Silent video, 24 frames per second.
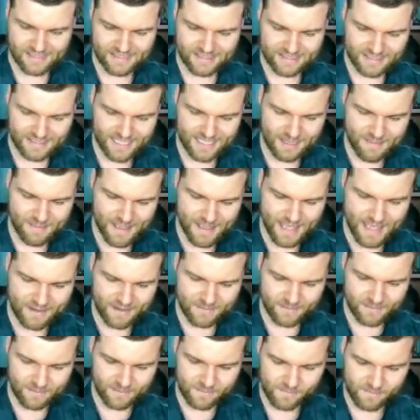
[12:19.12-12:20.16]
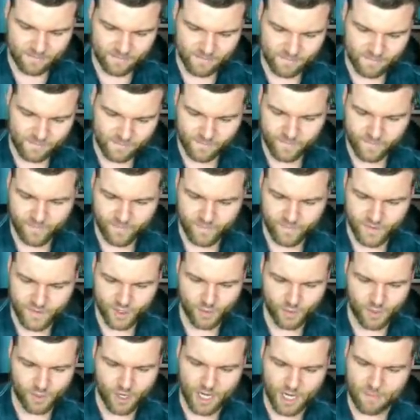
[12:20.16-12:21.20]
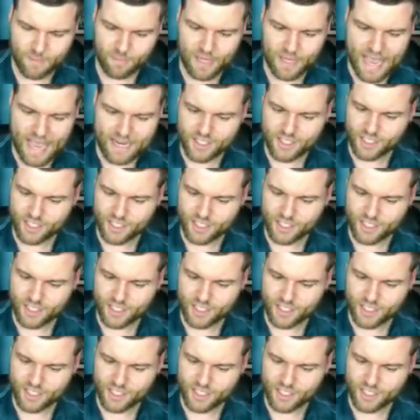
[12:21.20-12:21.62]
Come on. See what kind of plastic